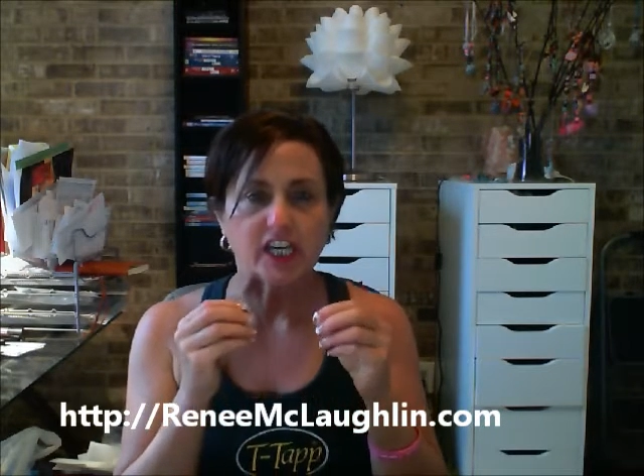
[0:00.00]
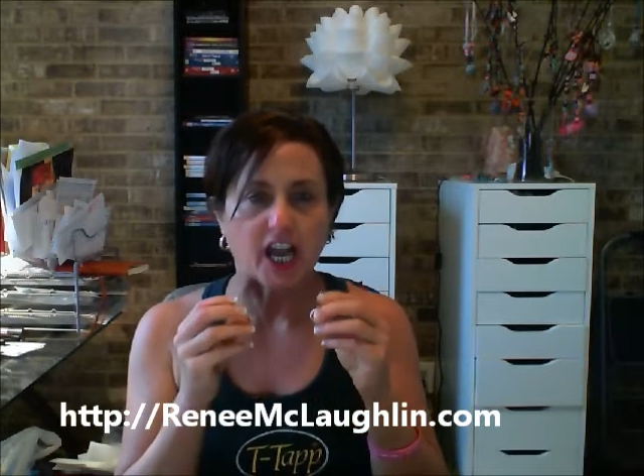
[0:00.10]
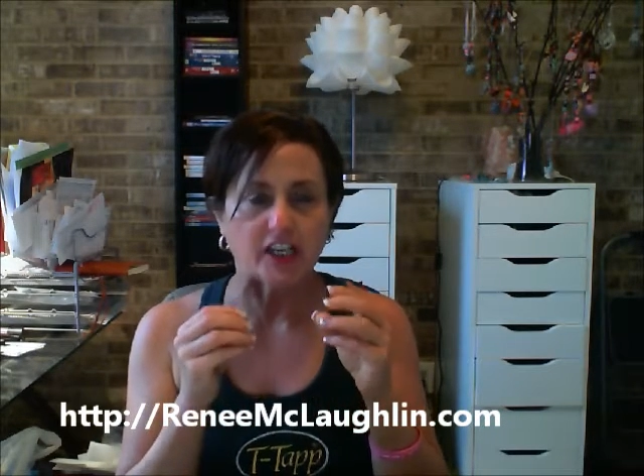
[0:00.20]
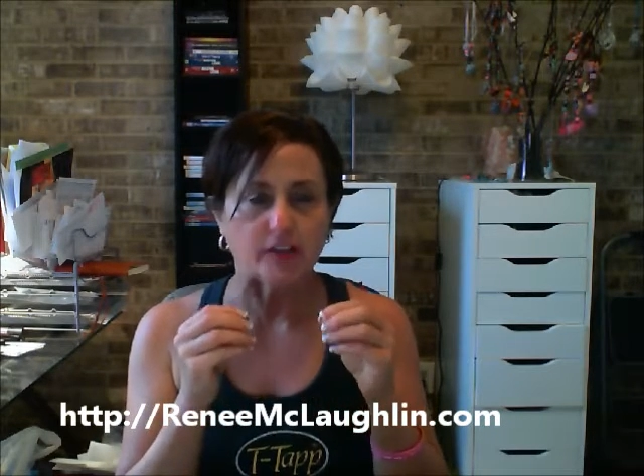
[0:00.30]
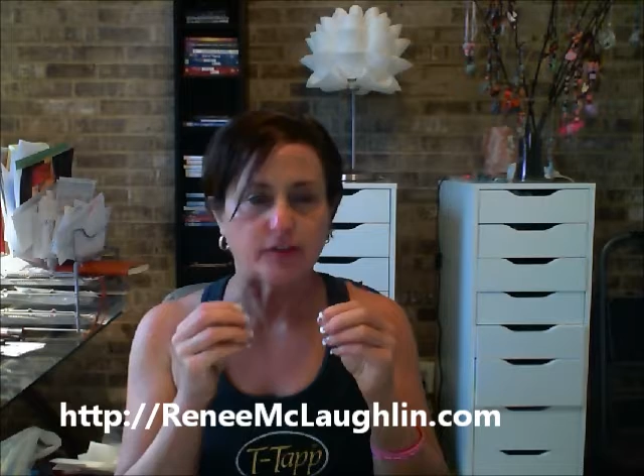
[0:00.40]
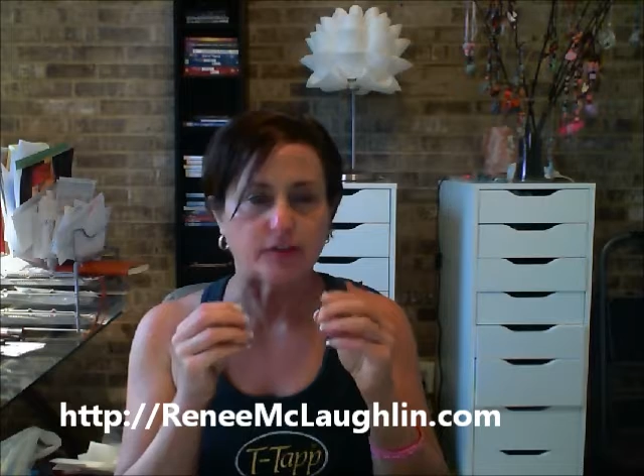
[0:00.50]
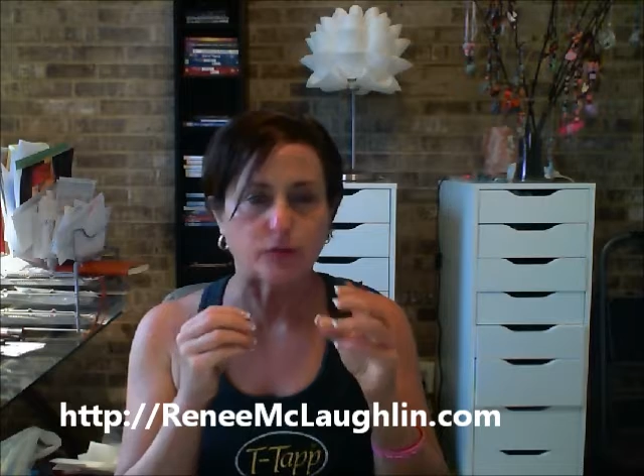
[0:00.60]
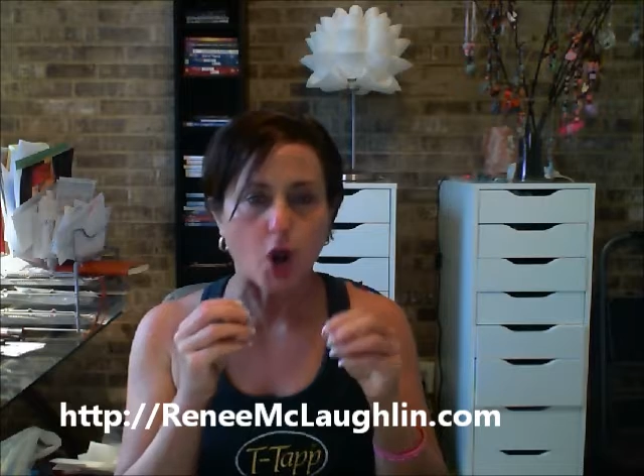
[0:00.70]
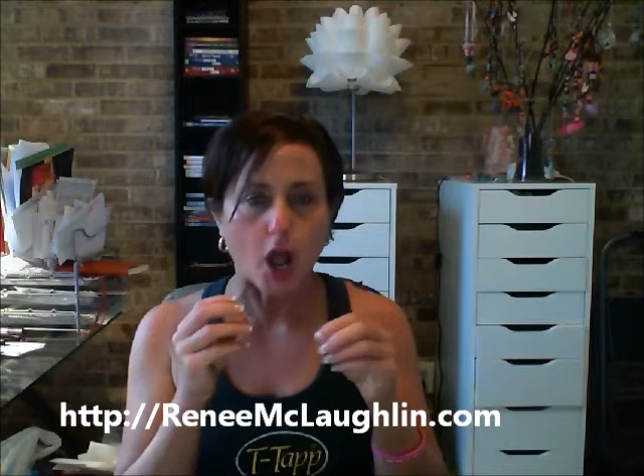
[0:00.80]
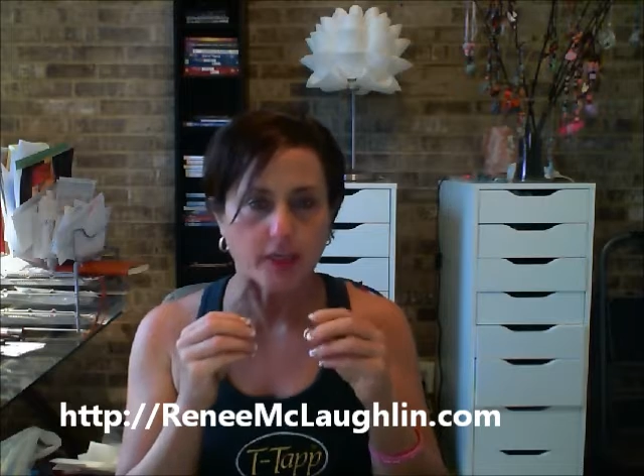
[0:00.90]
kind of
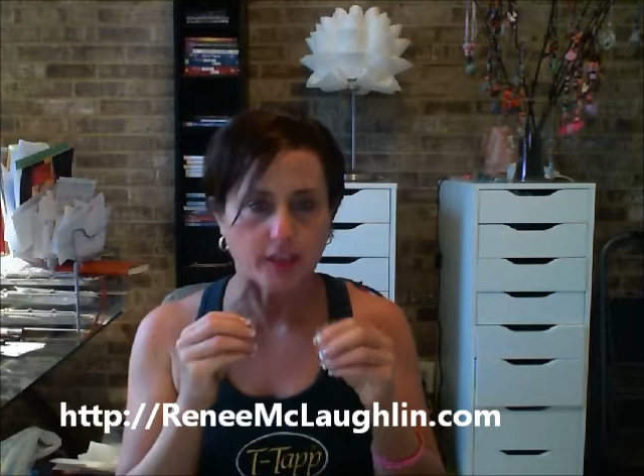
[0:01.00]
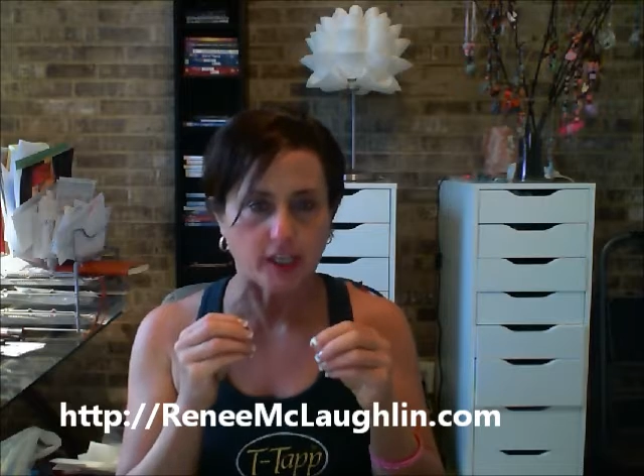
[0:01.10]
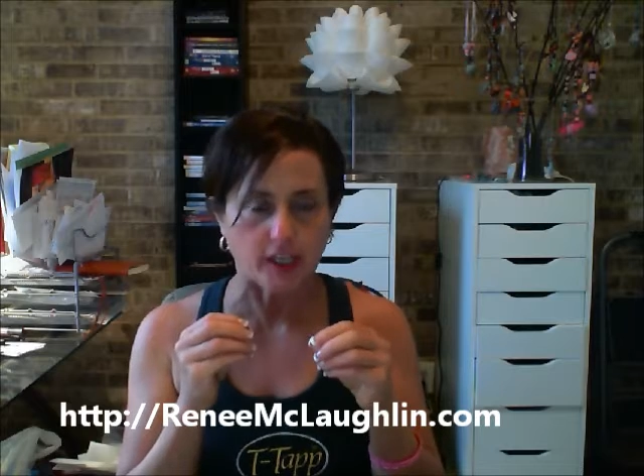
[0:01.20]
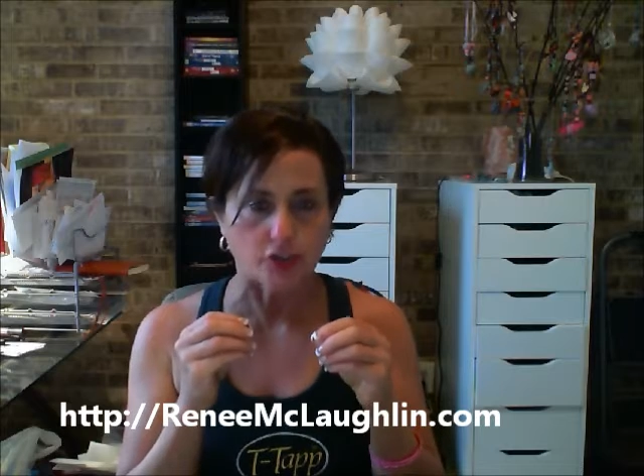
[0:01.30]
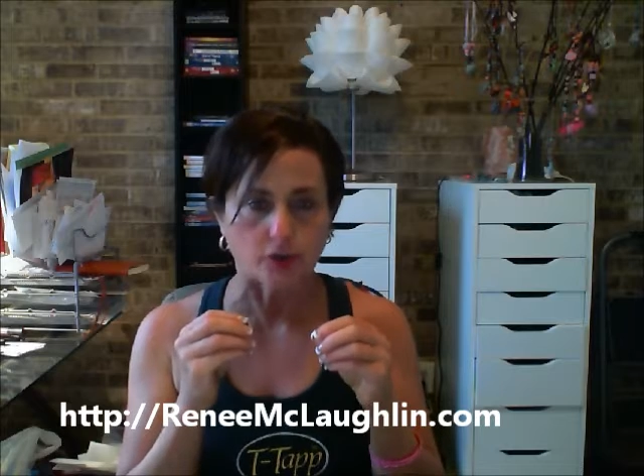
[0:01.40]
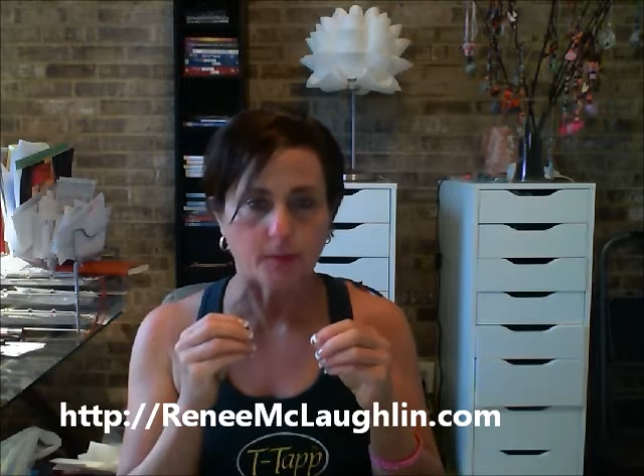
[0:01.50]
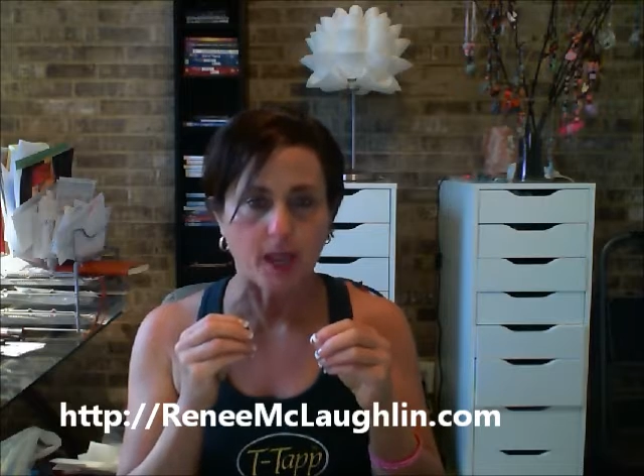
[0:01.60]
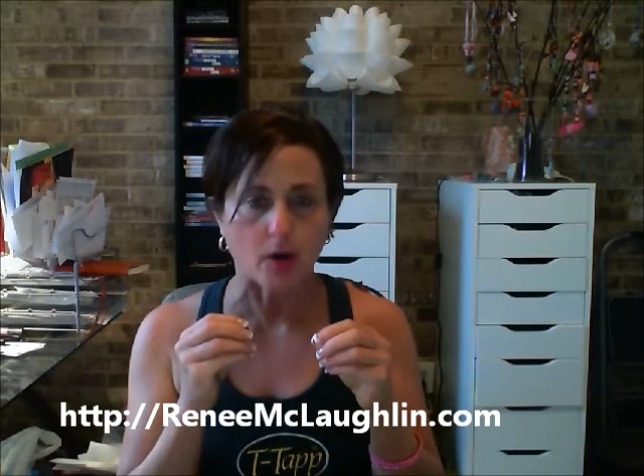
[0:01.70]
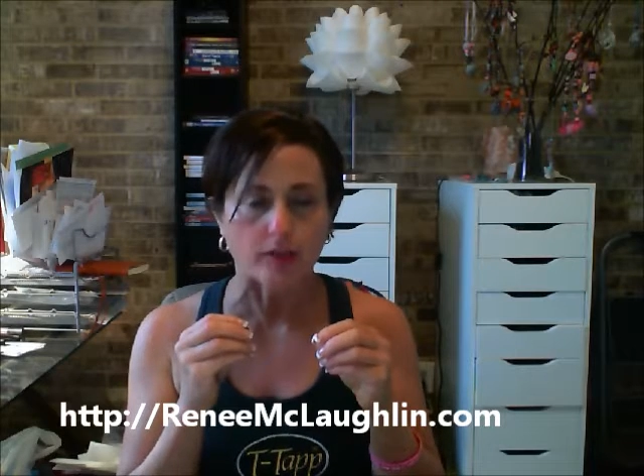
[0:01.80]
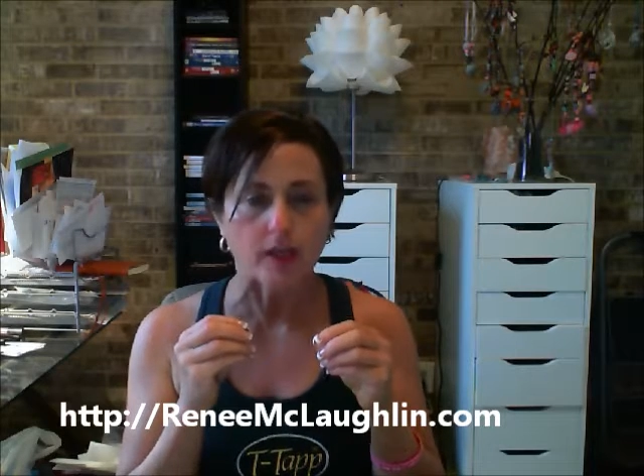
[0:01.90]
frothy in your
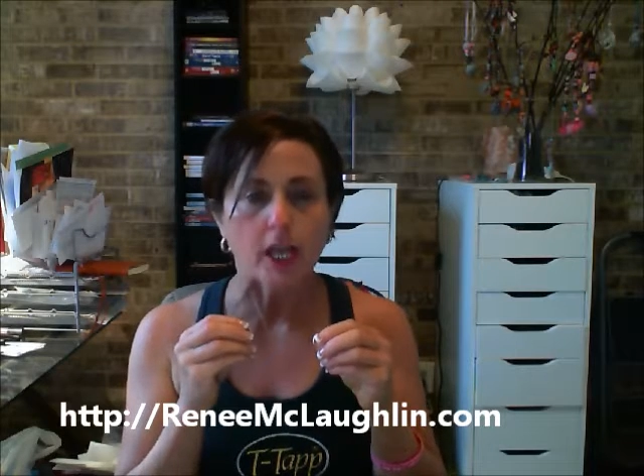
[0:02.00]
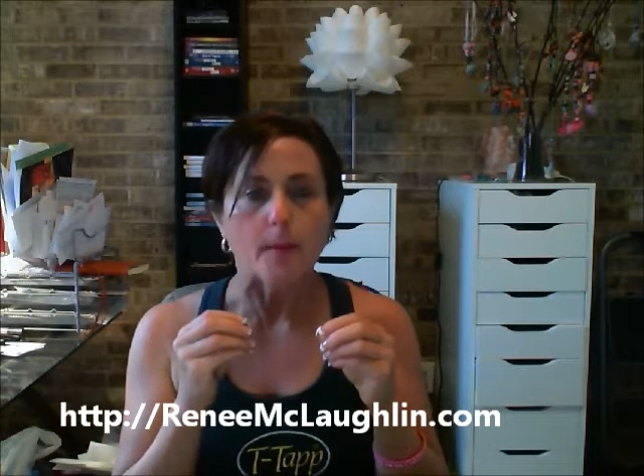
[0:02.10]
mouth.